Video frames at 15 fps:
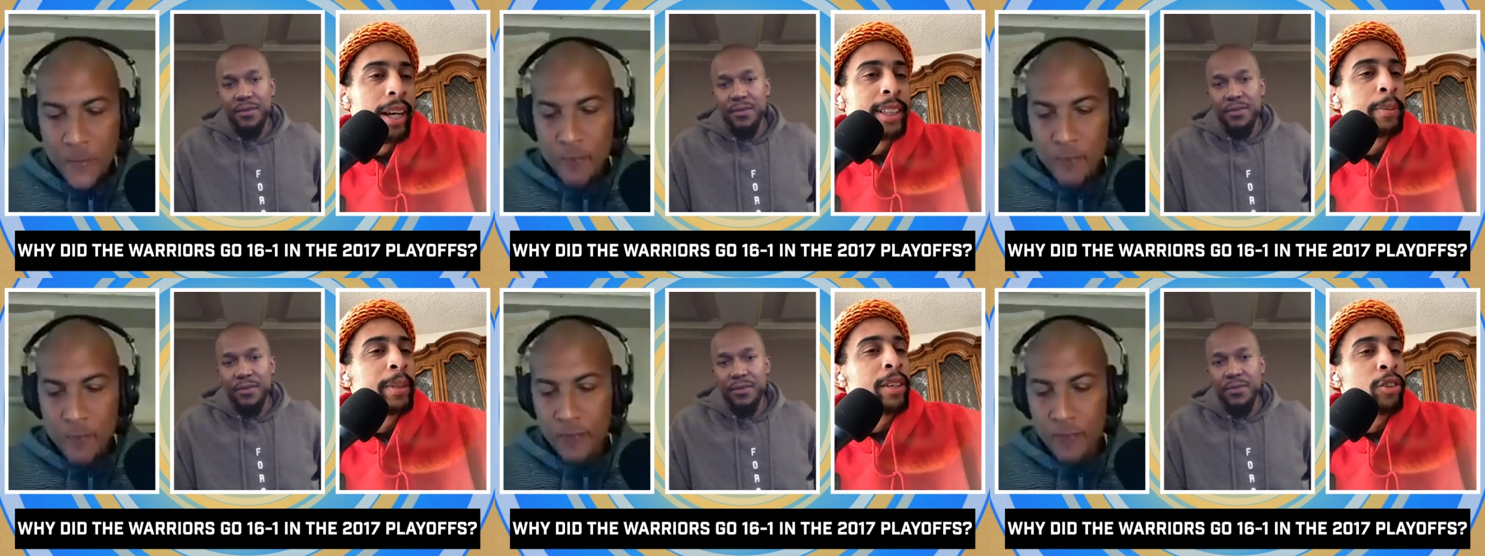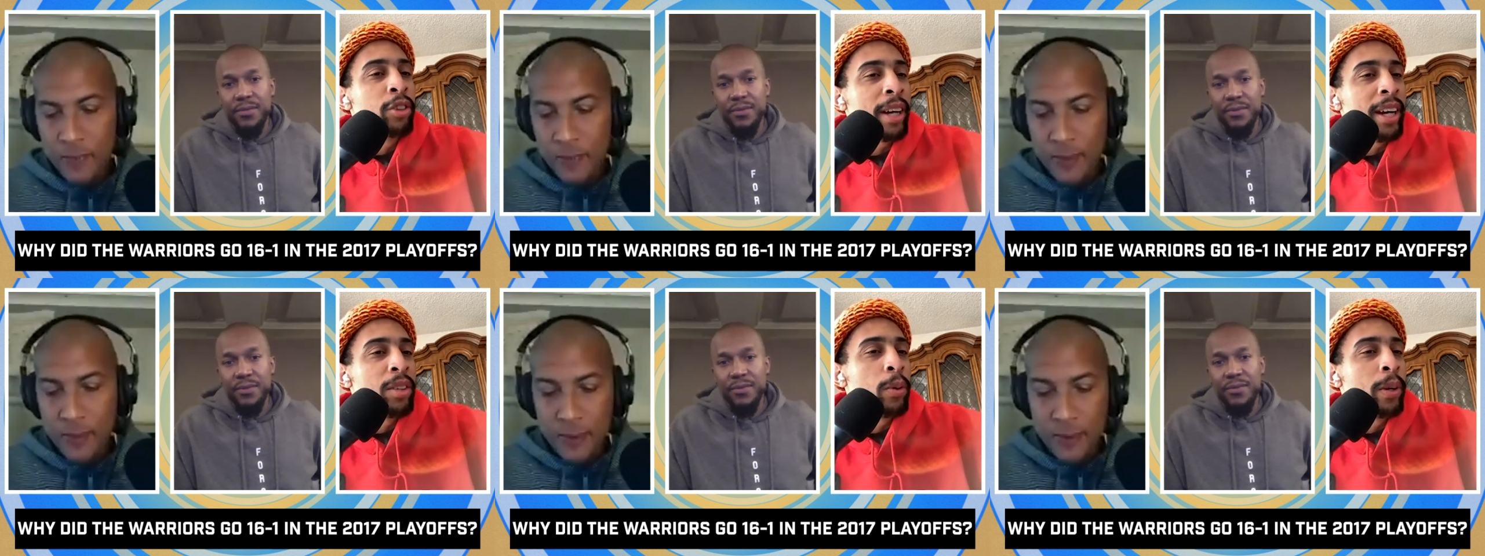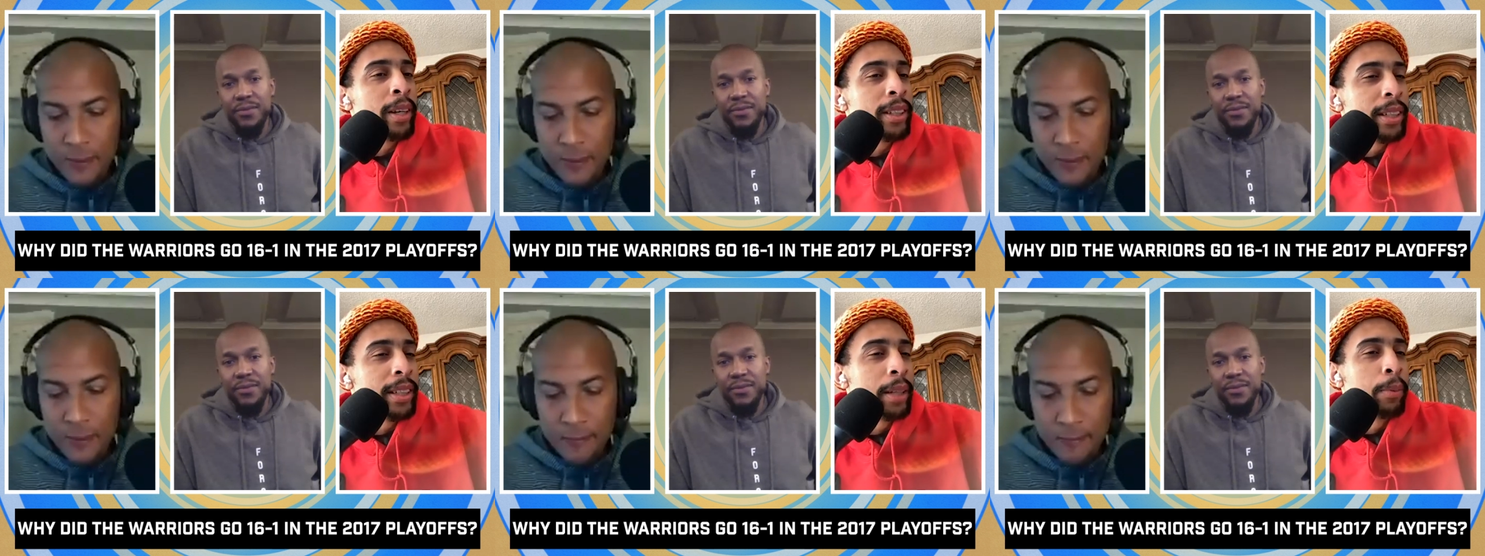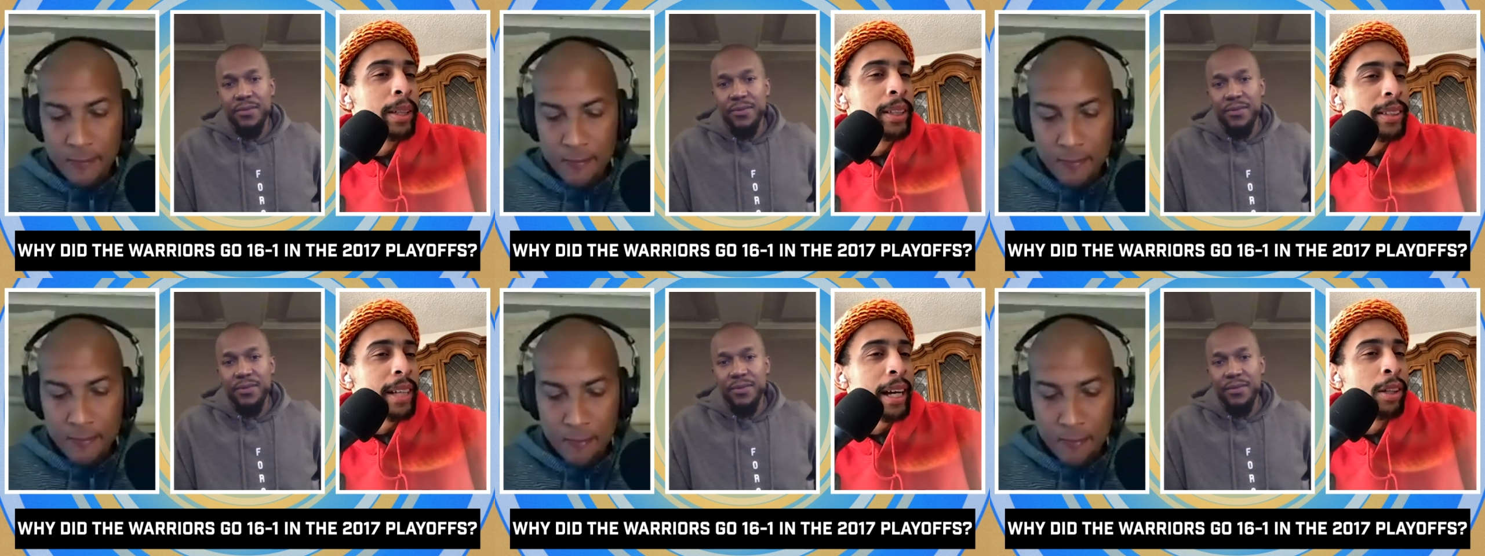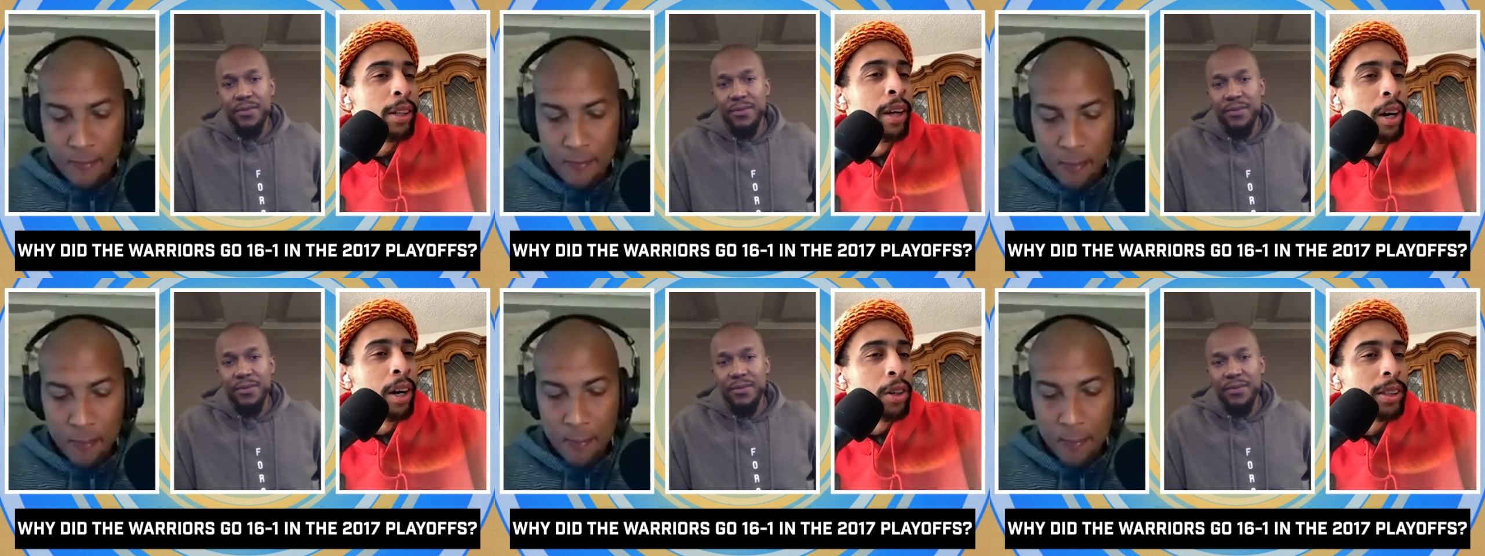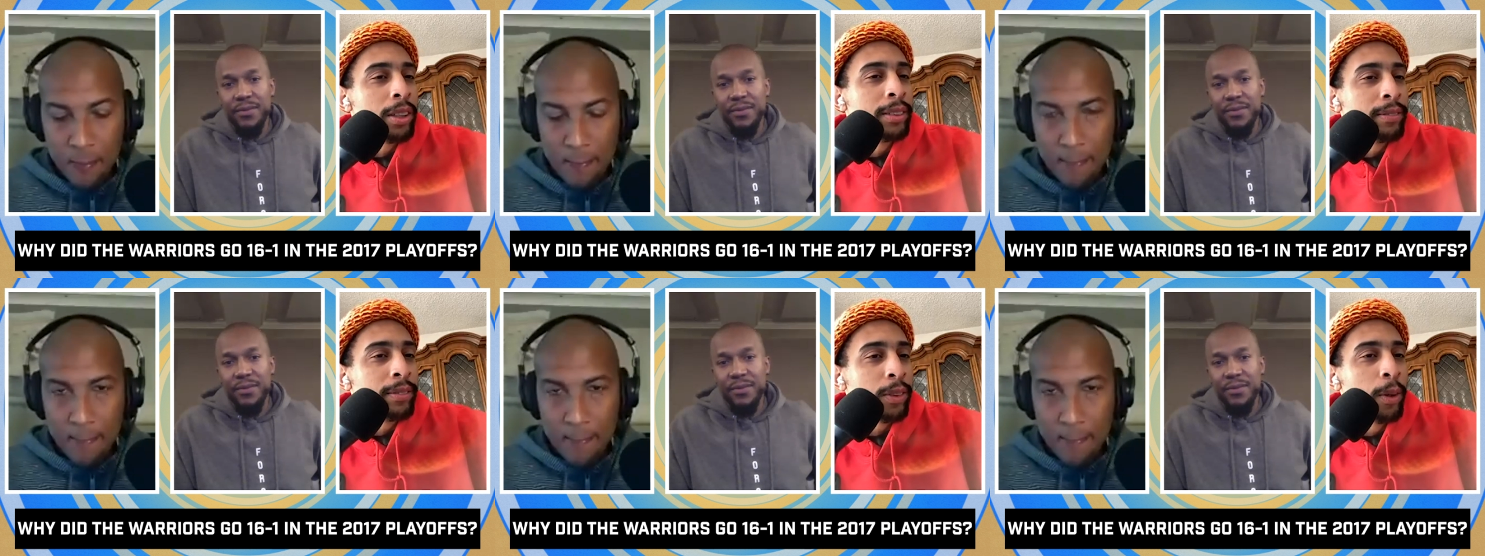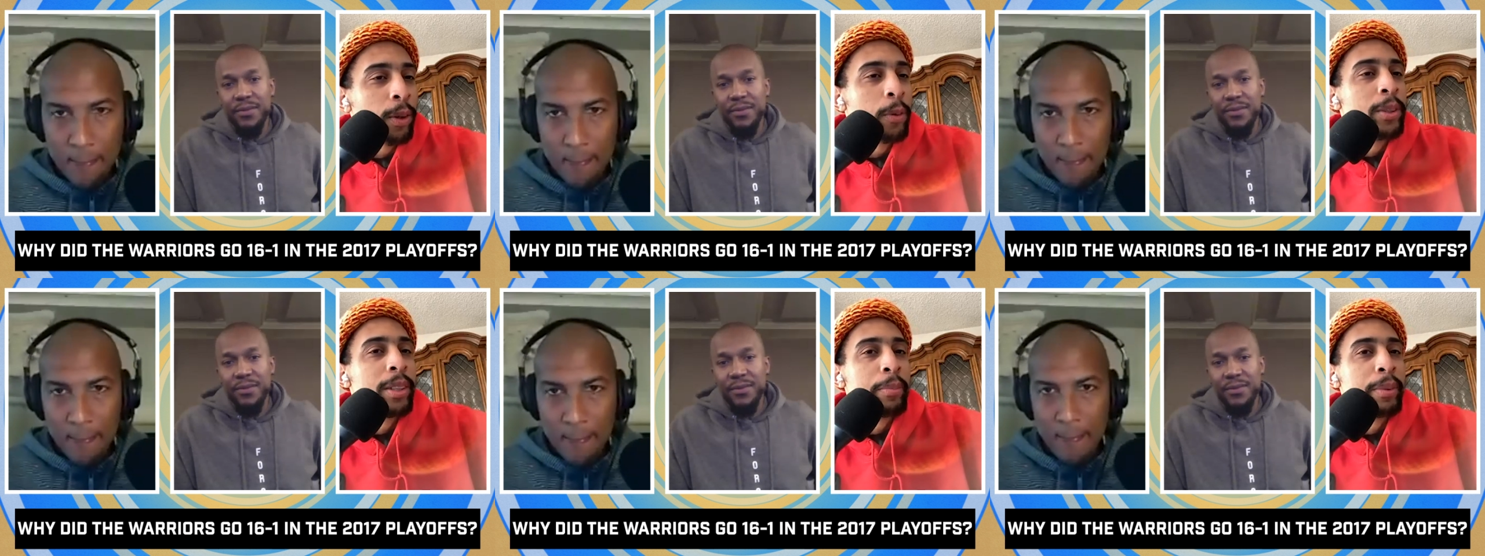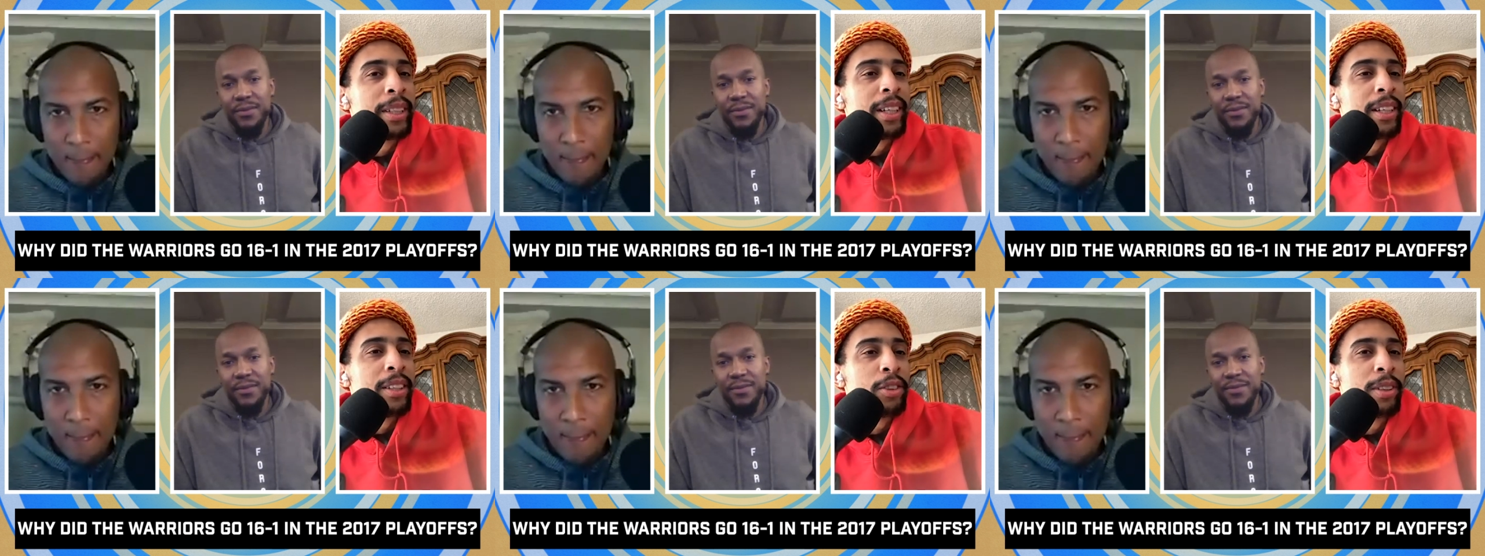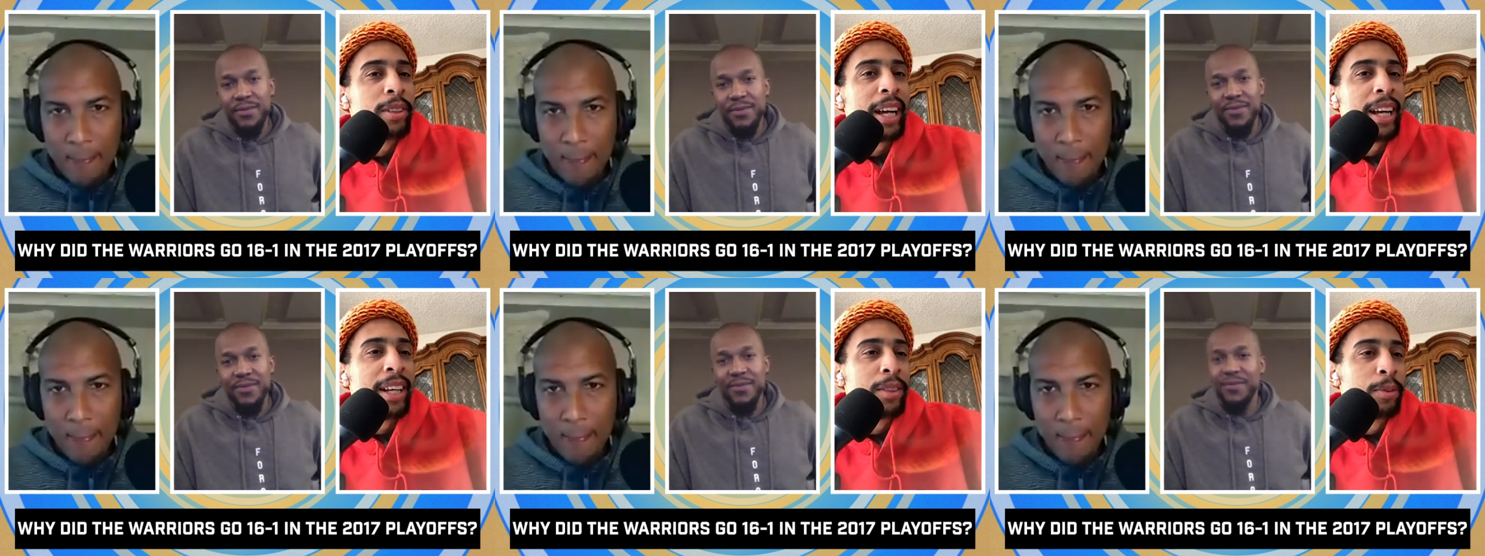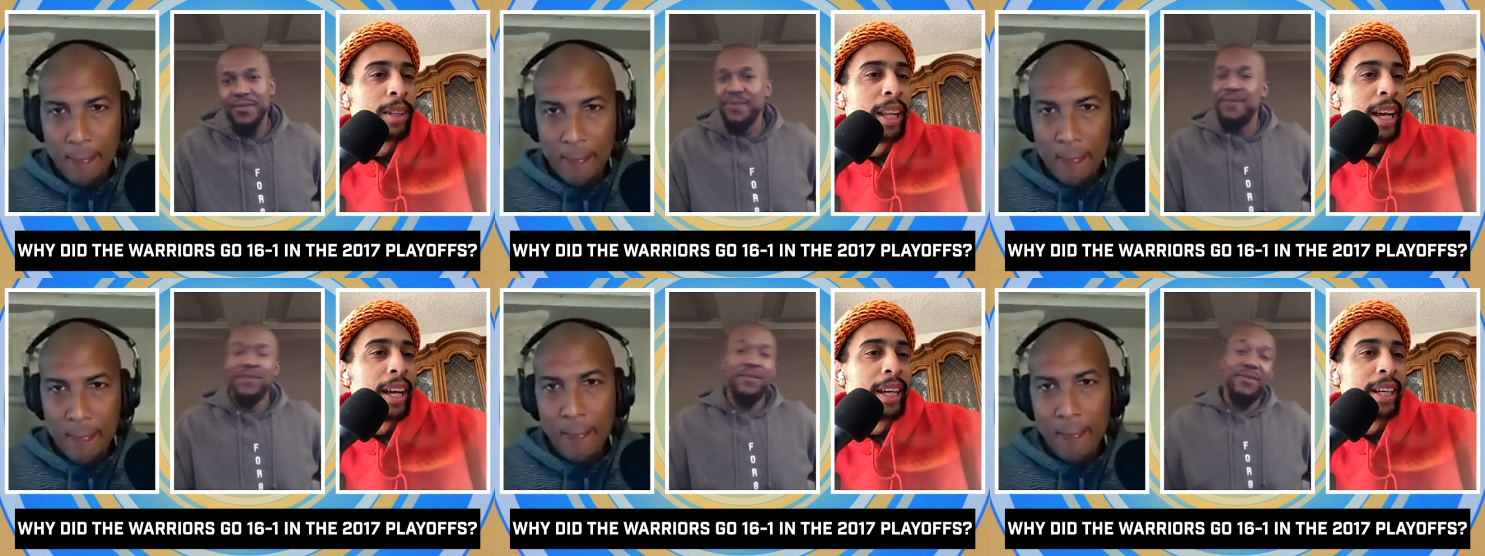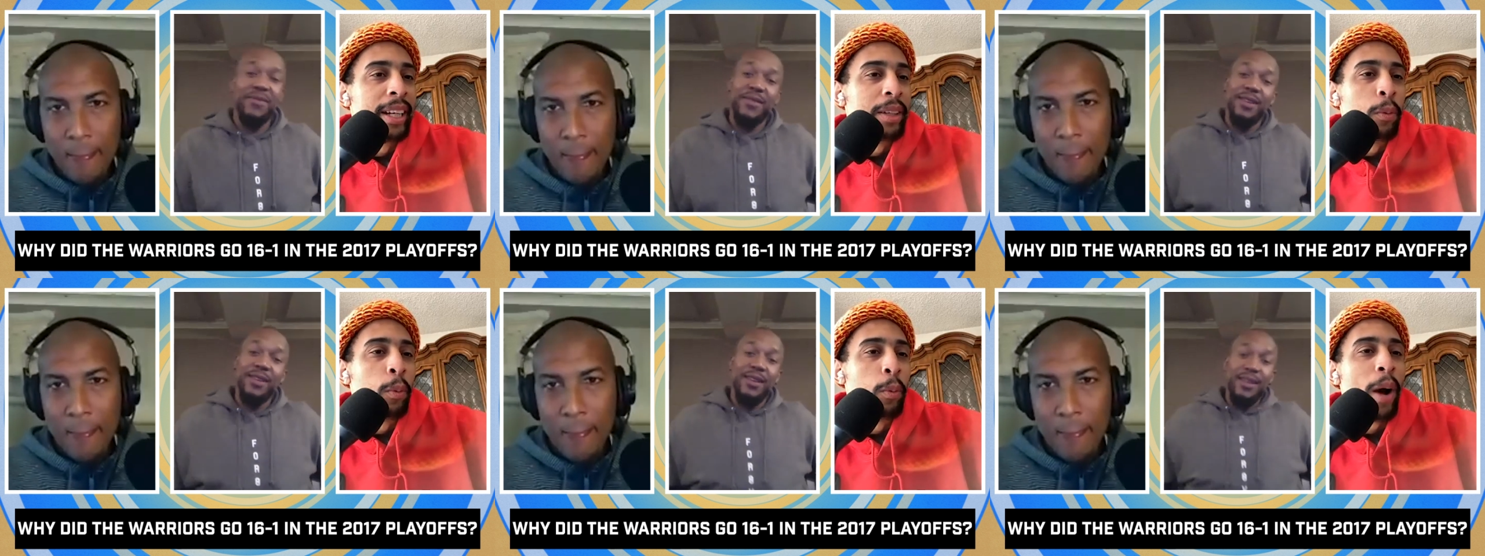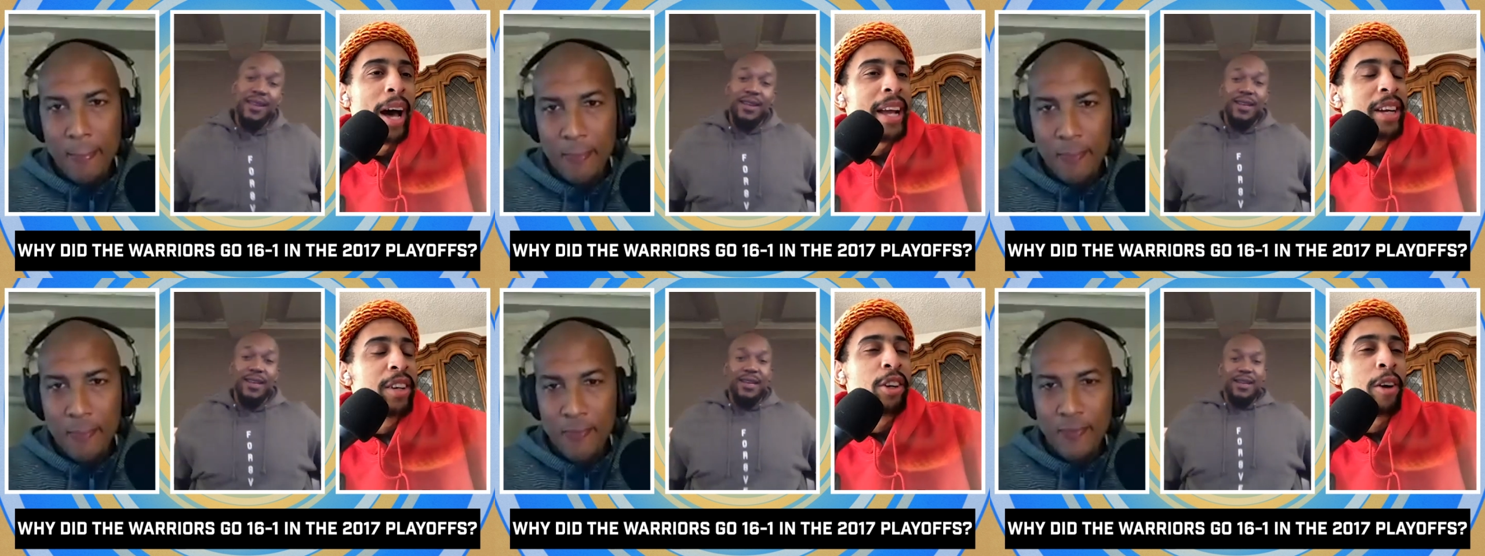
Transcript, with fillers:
Speaker 1: Is it because you guys wanted to celebrate the title in Oakland, or was it because you guys were like, it, "Why did